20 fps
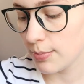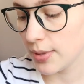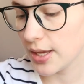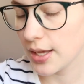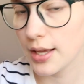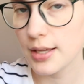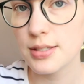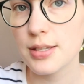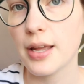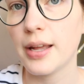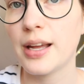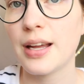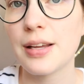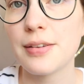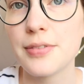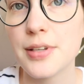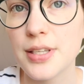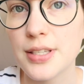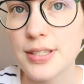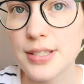Because I
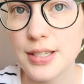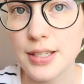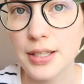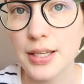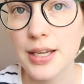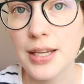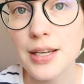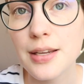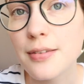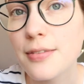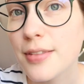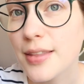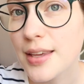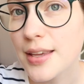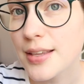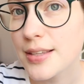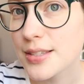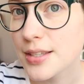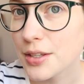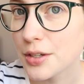have a zillion of
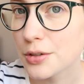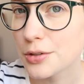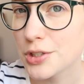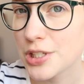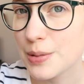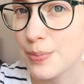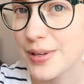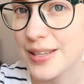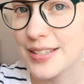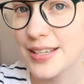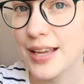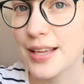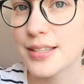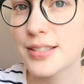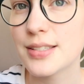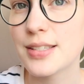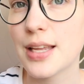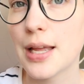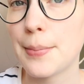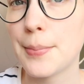these little cheapy
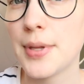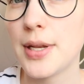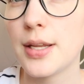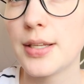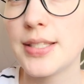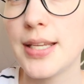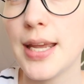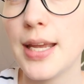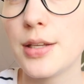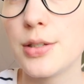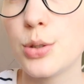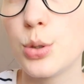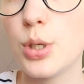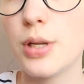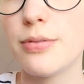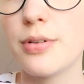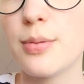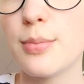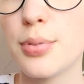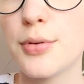tests, I'm gonna take 2
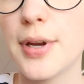different